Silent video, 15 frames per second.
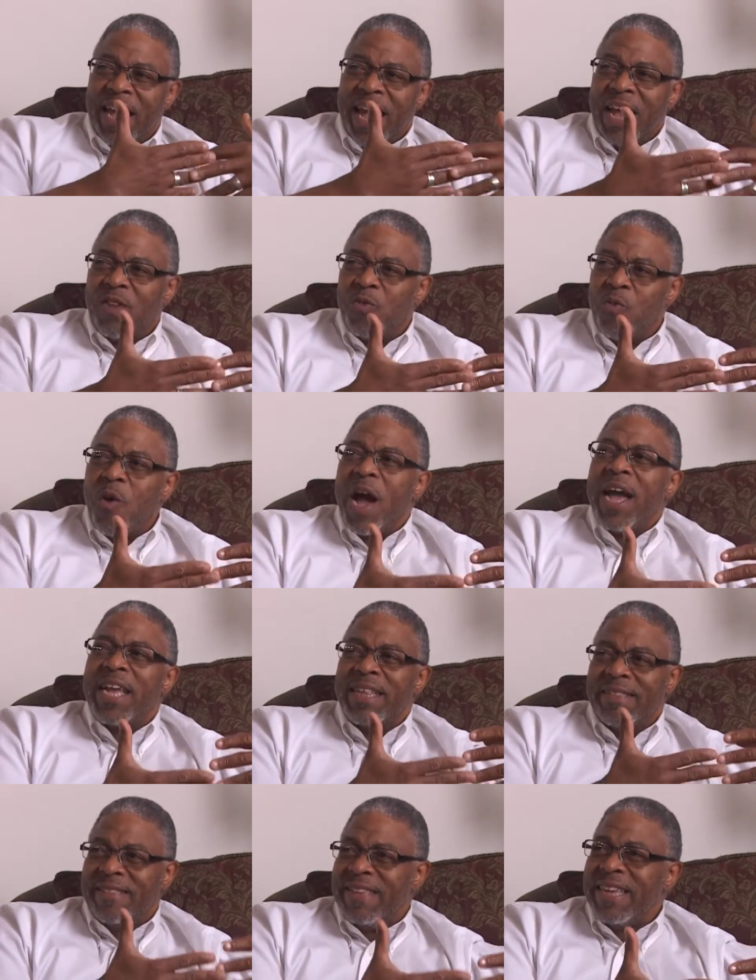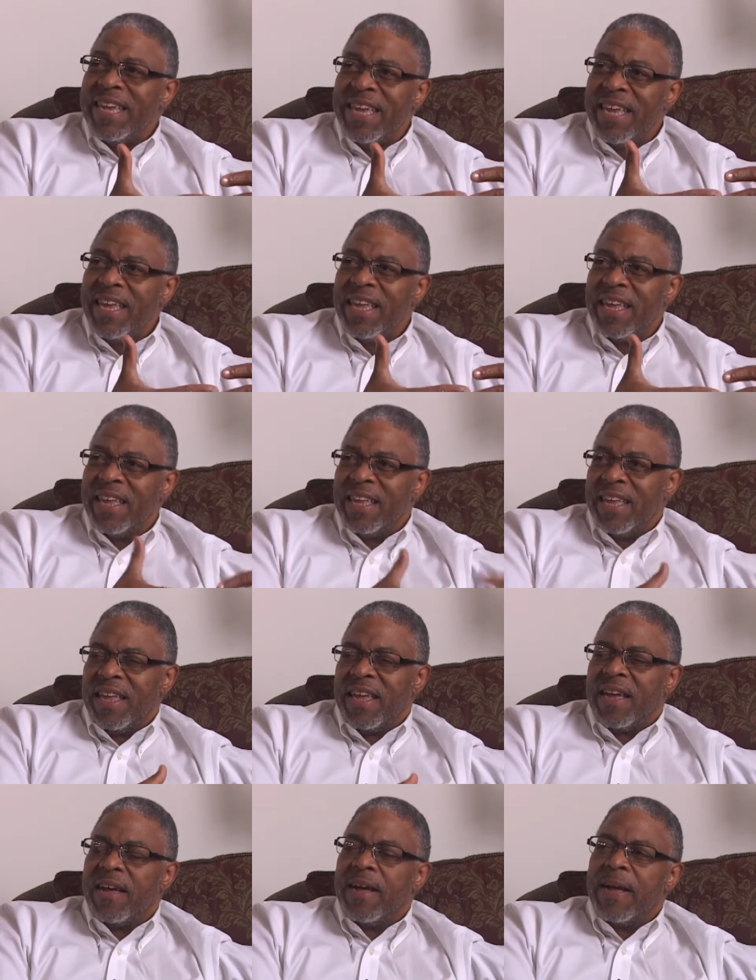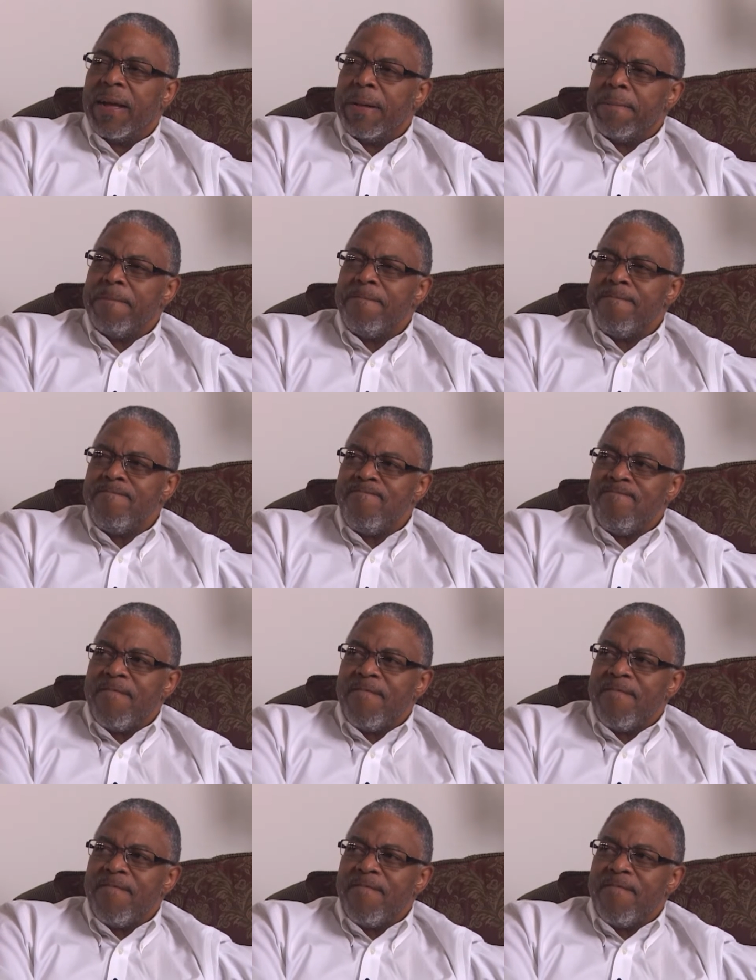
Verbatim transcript: x y and z um,